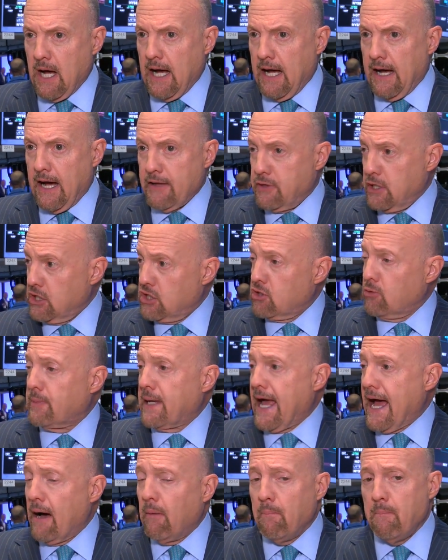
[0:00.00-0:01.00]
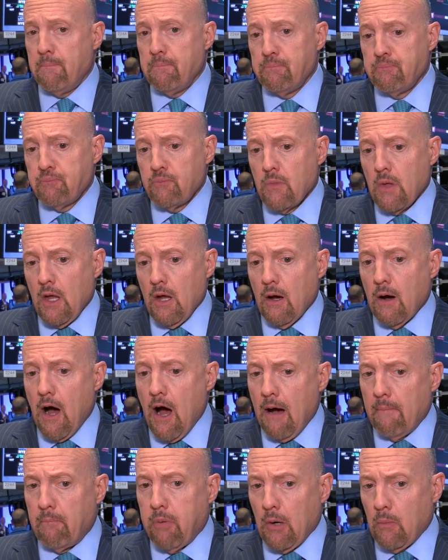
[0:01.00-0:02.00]
I think she'll be out.
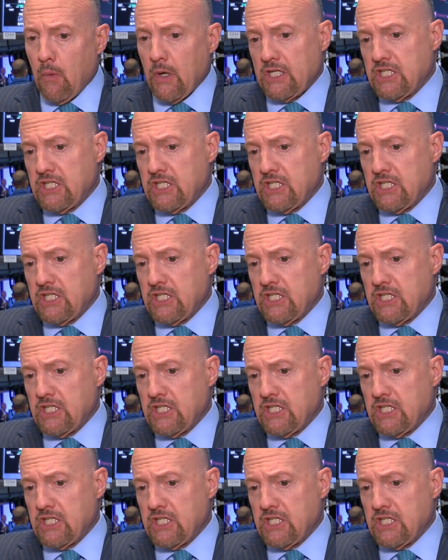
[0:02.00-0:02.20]
But